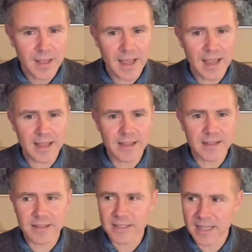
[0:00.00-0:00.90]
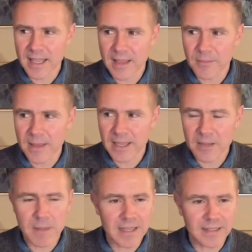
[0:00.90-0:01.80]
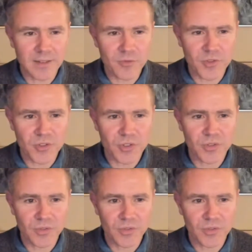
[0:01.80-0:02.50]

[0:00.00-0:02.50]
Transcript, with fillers: and um, it can make a difference